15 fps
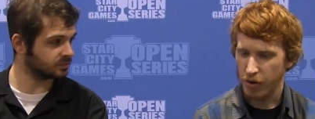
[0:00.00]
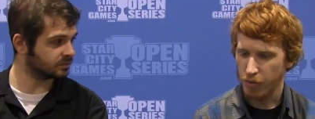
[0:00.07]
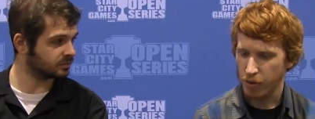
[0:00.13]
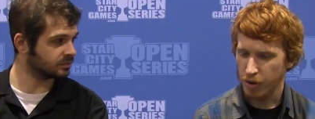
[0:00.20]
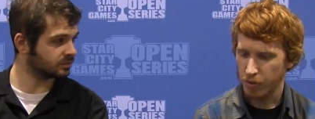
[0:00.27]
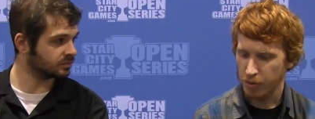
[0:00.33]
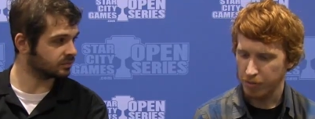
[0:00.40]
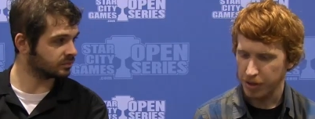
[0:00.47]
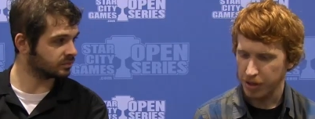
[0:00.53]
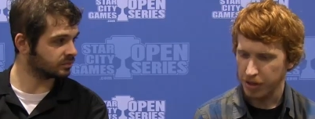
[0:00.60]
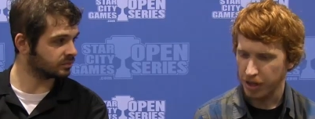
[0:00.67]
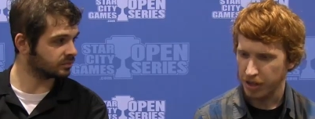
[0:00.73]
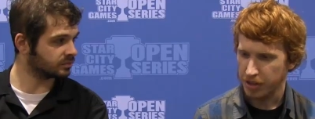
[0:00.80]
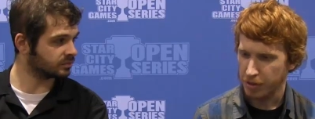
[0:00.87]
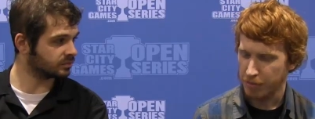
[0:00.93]
Speaker 1: out what would be
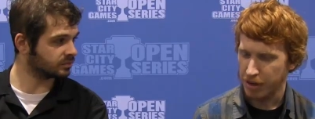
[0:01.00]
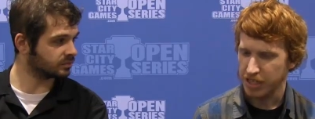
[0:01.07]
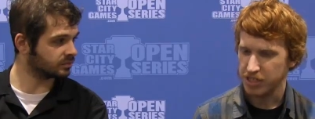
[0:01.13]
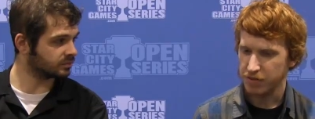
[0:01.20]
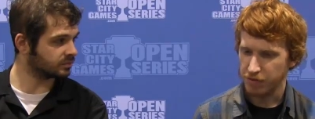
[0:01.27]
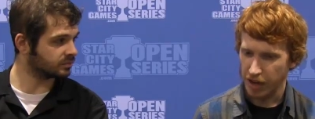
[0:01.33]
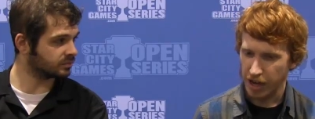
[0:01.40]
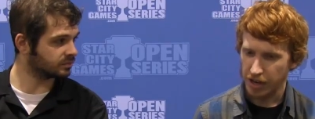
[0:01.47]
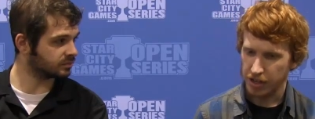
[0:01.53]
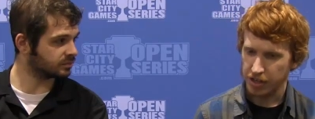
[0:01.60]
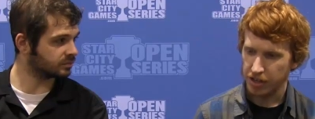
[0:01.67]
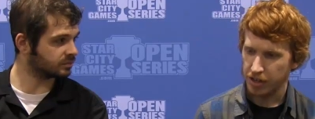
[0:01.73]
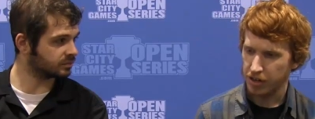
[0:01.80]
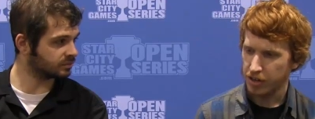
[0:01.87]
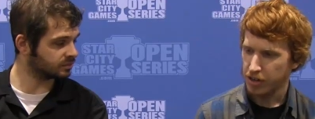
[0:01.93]
like the best
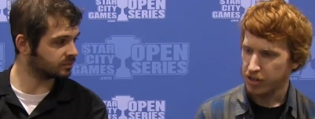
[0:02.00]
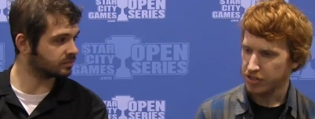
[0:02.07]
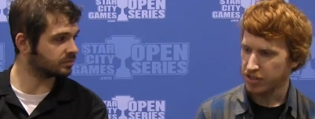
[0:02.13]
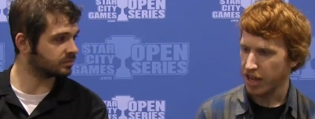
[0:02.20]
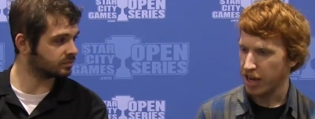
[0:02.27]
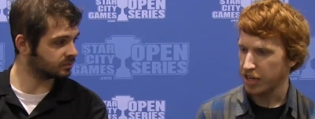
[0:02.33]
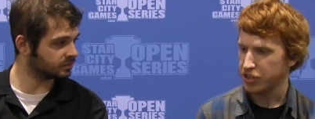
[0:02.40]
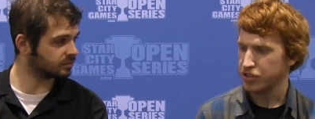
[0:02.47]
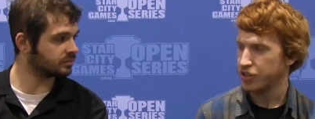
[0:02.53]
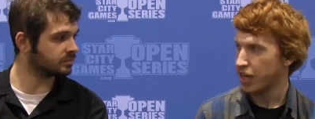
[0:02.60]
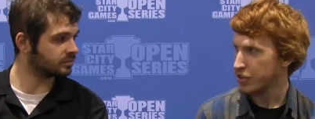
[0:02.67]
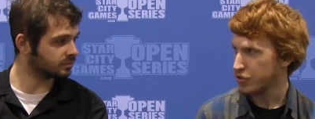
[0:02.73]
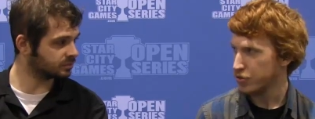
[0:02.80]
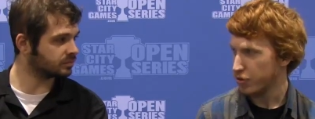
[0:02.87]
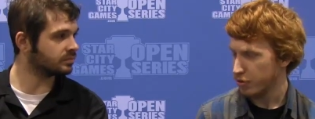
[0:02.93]
Valakut slash
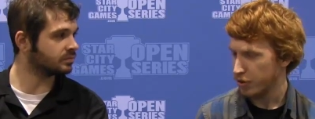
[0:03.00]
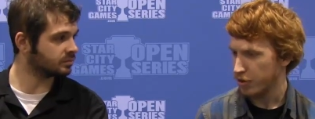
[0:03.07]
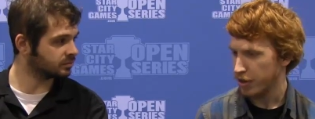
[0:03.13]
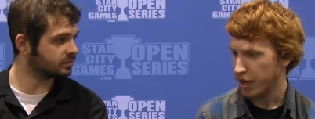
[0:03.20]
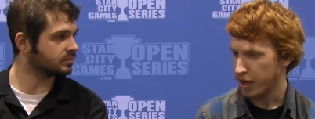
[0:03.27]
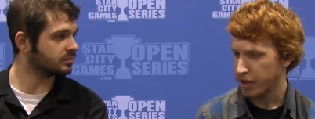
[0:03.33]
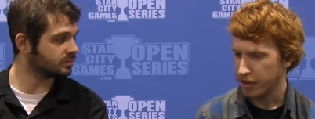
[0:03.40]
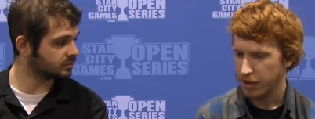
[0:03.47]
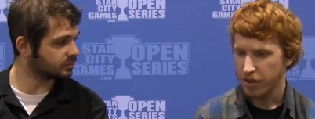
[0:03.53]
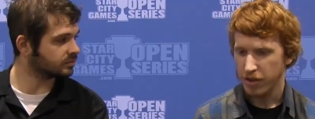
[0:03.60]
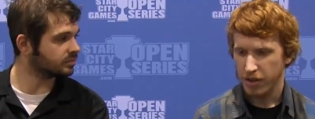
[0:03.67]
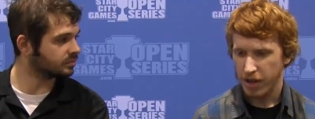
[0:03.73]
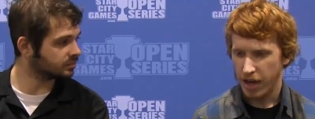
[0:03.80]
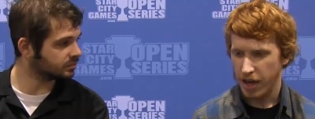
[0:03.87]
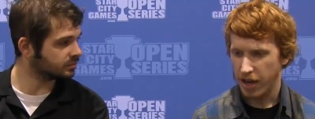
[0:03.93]
natural order deck,
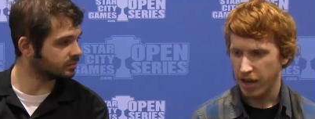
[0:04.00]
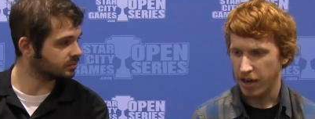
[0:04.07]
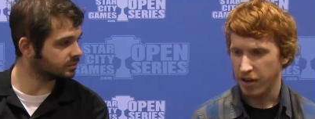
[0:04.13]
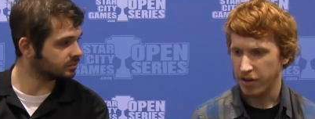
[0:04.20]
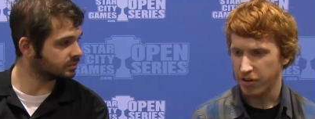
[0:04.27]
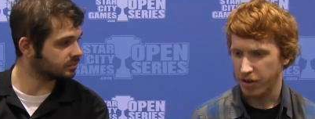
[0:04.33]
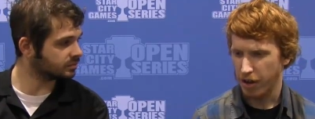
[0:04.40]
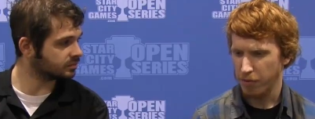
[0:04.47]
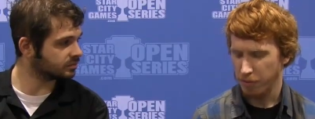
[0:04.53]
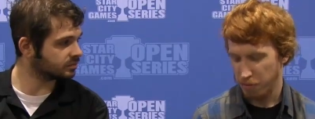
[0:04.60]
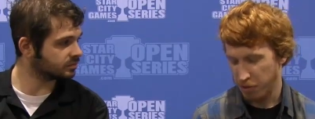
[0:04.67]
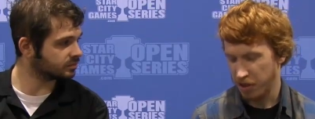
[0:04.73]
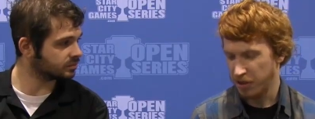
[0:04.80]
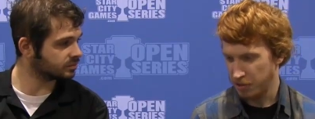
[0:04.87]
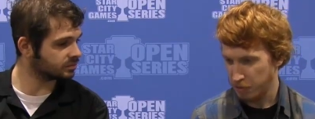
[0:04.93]
and I
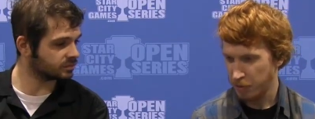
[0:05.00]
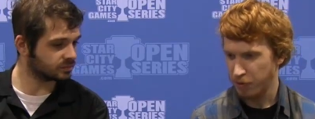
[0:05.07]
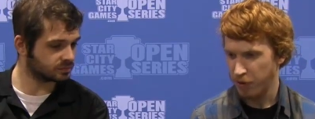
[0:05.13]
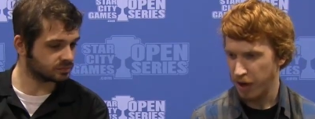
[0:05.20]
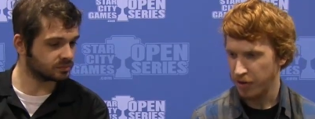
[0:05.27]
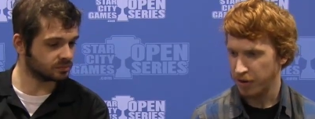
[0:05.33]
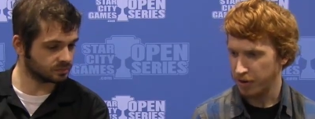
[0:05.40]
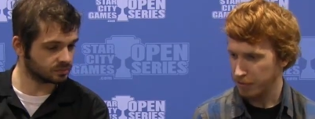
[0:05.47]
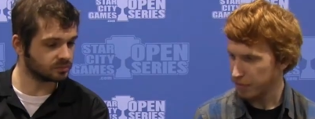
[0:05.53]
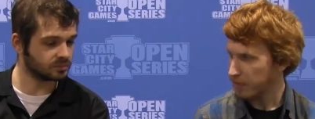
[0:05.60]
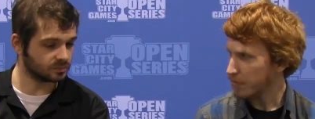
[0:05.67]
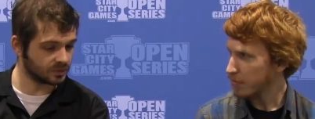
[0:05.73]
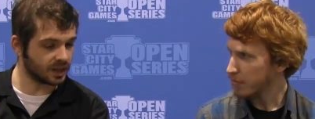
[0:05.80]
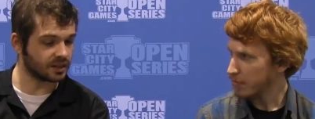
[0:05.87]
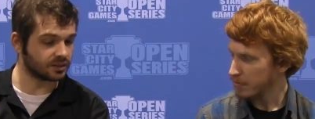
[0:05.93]
think we found it.
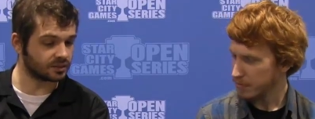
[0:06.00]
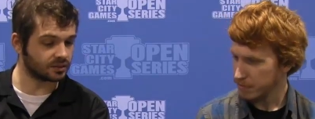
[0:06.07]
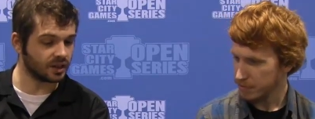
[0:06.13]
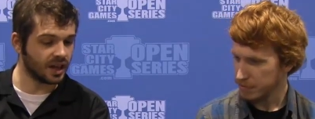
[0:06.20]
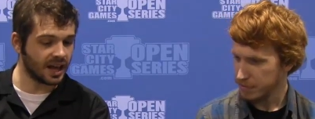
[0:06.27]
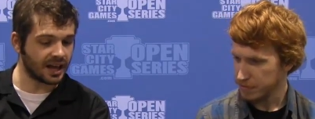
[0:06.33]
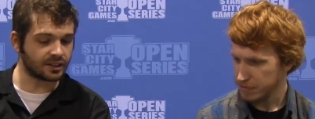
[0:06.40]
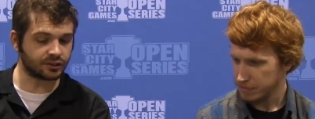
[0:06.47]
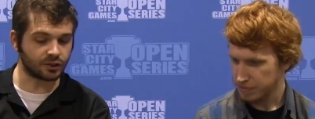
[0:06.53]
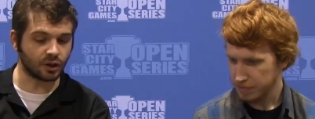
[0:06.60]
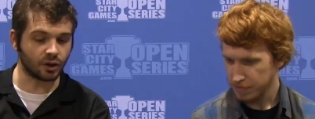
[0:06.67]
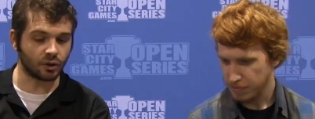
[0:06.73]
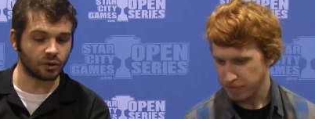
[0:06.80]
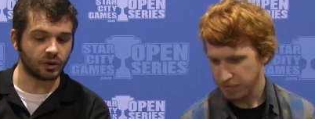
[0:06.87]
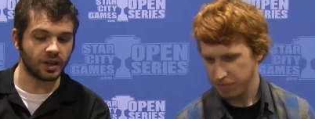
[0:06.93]
Speaker 2: Nice. And
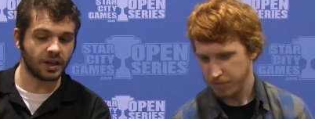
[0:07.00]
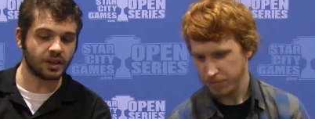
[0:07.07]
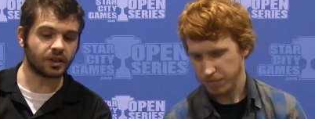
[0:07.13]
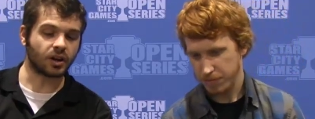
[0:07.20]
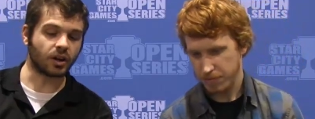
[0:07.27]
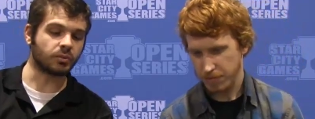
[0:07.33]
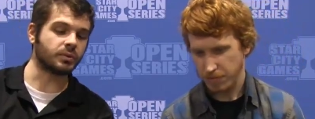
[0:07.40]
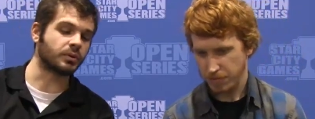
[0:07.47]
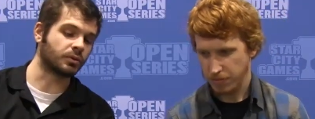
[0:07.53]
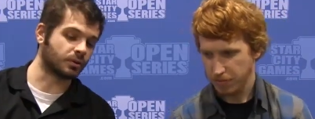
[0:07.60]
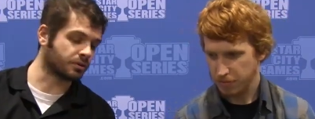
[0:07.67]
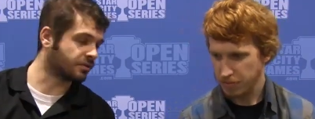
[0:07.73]
so the card we were